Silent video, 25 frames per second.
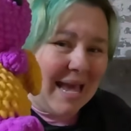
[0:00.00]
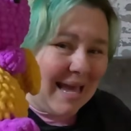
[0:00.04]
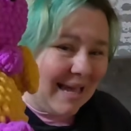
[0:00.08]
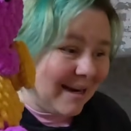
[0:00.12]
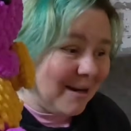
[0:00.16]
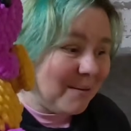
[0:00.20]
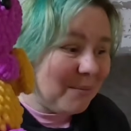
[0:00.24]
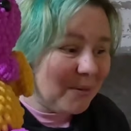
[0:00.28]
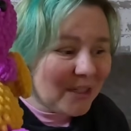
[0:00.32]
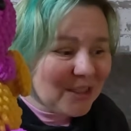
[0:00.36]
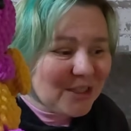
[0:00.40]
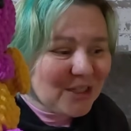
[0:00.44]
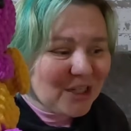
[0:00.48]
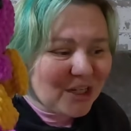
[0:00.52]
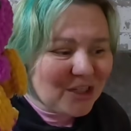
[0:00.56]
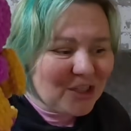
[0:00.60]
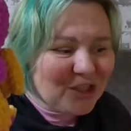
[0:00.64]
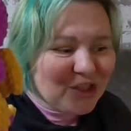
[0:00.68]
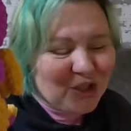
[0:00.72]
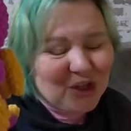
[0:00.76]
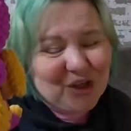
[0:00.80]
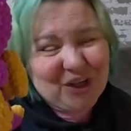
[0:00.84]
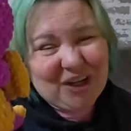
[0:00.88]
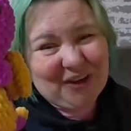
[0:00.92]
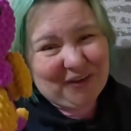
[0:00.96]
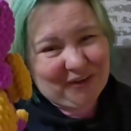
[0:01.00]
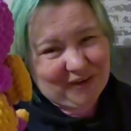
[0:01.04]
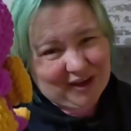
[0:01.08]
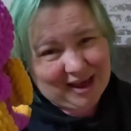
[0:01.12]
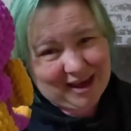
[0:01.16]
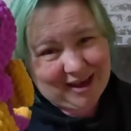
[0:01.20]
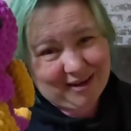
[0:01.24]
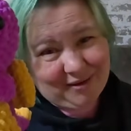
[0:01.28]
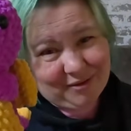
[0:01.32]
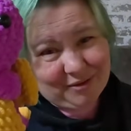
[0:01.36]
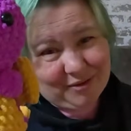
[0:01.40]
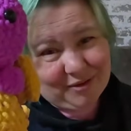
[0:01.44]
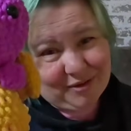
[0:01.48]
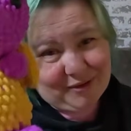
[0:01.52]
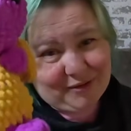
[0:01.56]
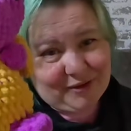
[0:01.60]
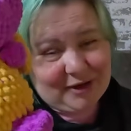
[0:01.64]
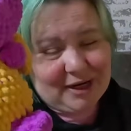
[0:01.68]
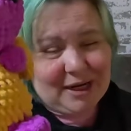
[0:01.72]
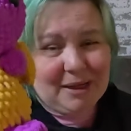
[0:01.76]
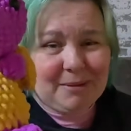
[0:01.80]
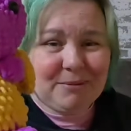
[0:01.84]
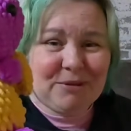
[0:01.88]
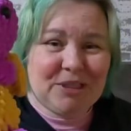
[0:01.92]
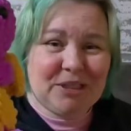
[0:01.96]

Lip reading: and I'm going to charge 35 for him,